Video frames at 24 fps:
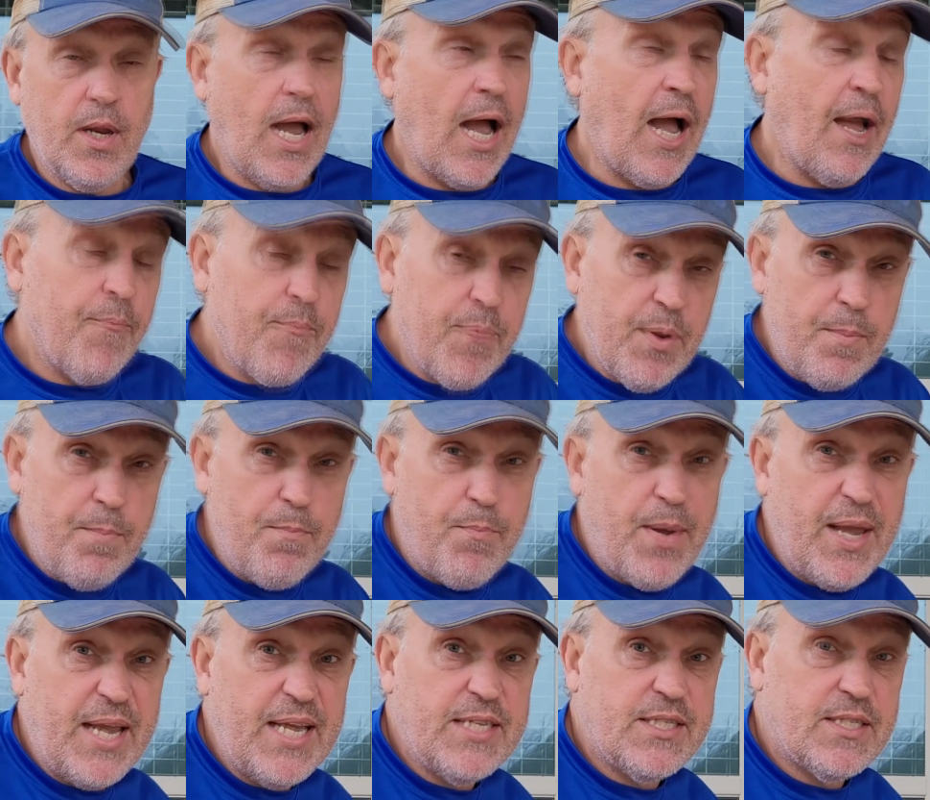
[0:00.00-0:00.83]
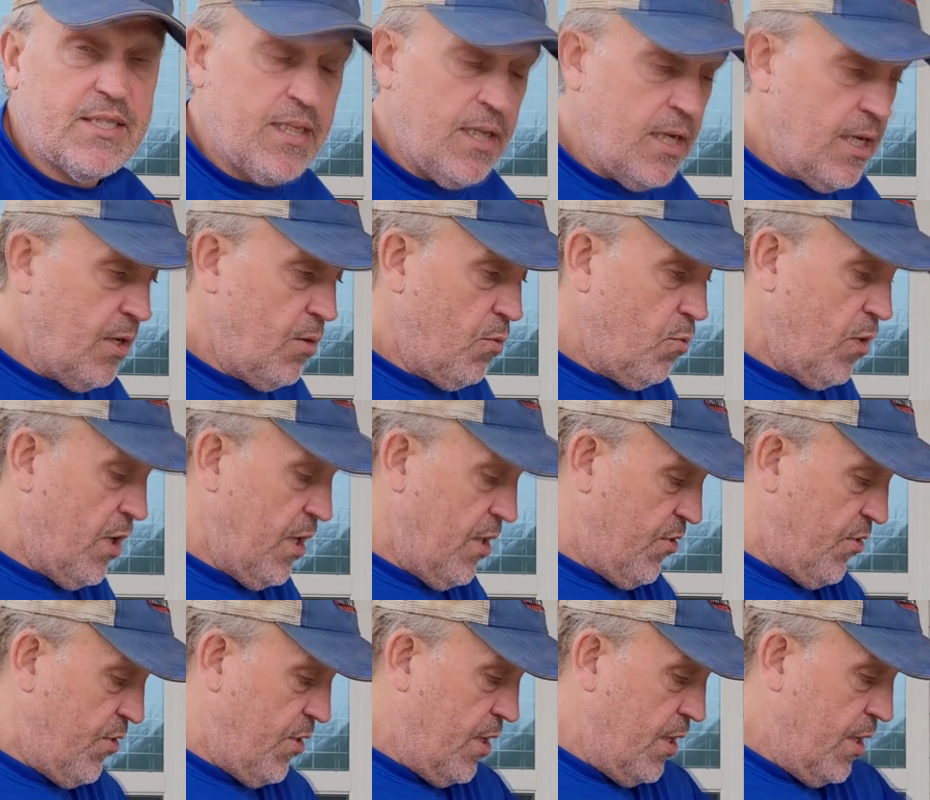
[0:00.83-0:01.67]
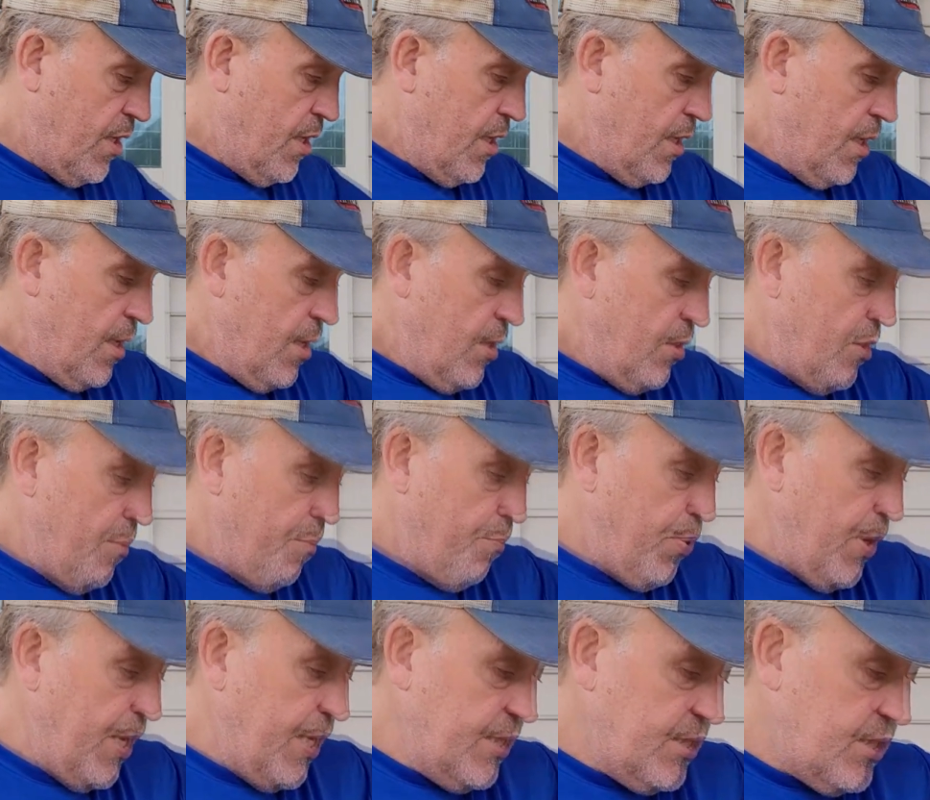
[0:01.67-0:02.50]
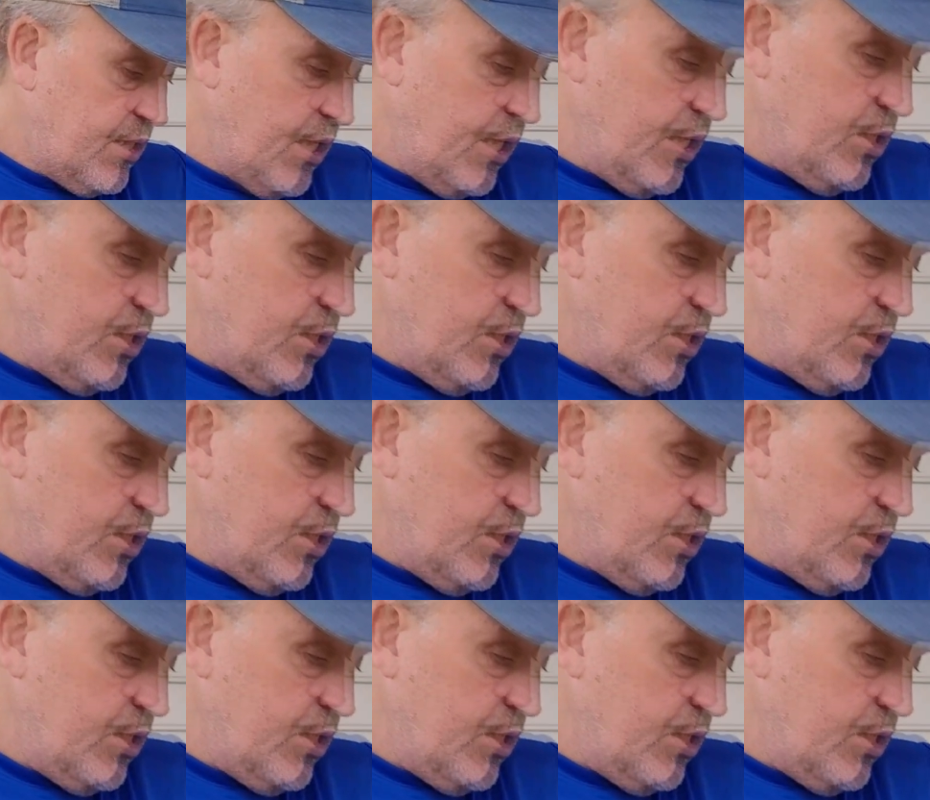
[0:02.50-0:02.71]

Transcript: I've been basting it with the basting